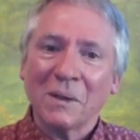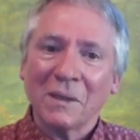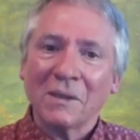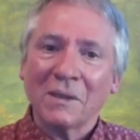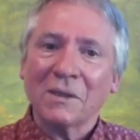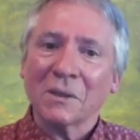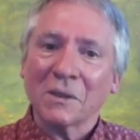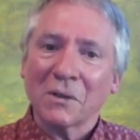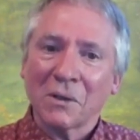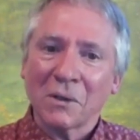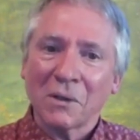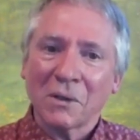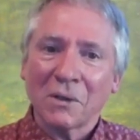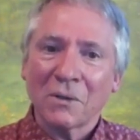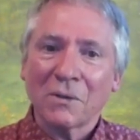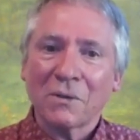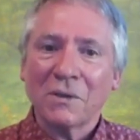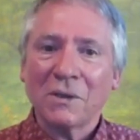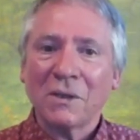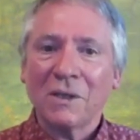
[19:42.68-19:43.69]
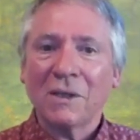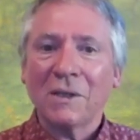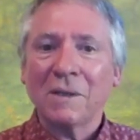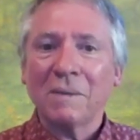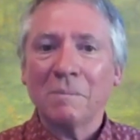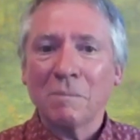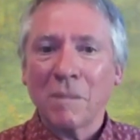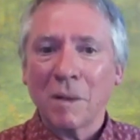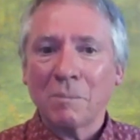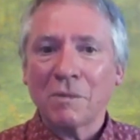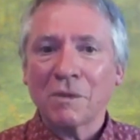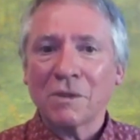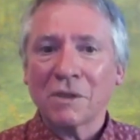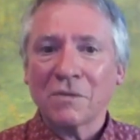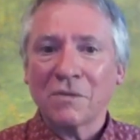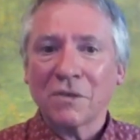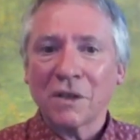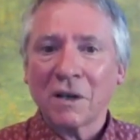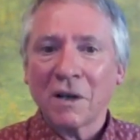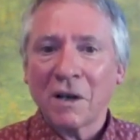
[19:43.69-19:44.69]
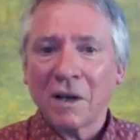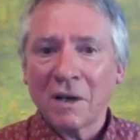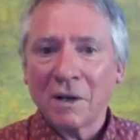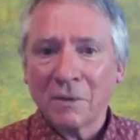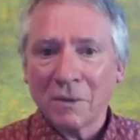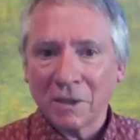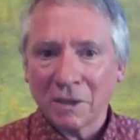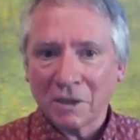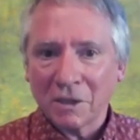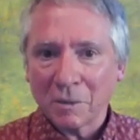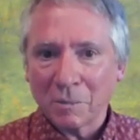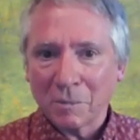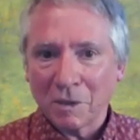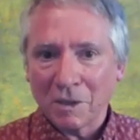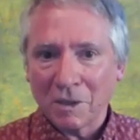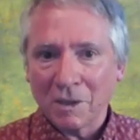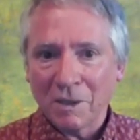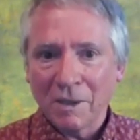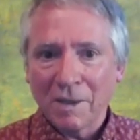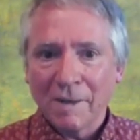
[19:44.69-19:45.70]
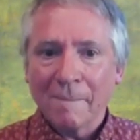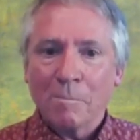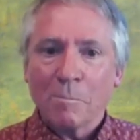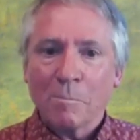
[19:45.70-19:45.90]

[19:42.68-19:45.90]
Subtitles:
to call the members of the hiring committee